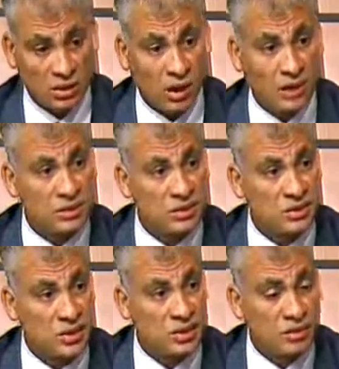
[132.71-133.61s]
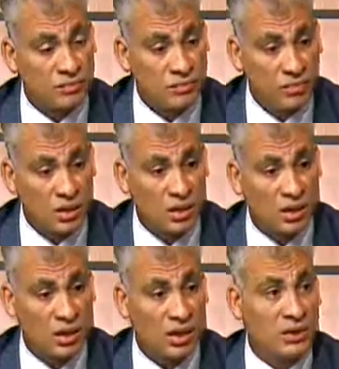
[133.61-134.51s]
lighting system
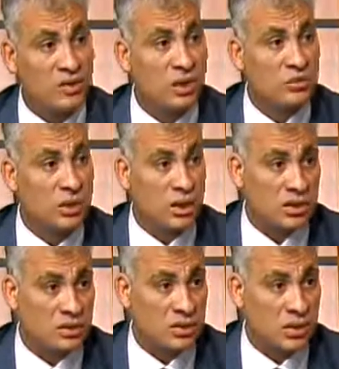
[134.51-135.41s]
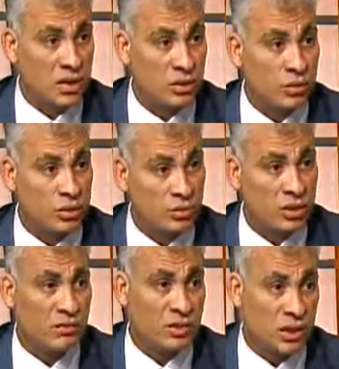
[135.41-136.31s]
in a crowded countries like what
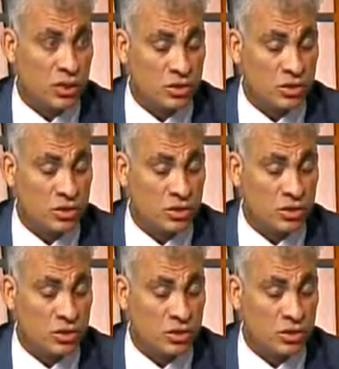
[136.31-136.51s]
we have in